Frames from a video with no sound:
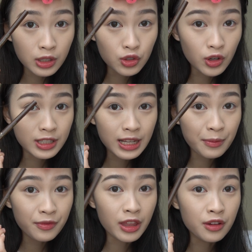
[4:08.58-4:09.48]
draw
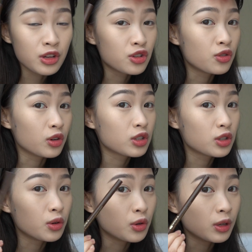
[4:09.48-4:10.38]
some feathery strokes
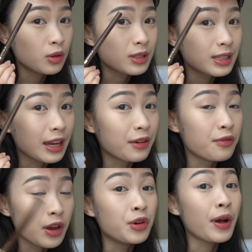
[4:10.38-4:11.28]
so it looks like
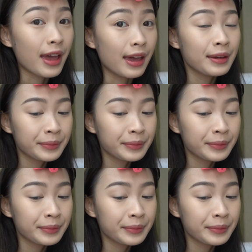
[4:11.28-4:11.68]
real hair.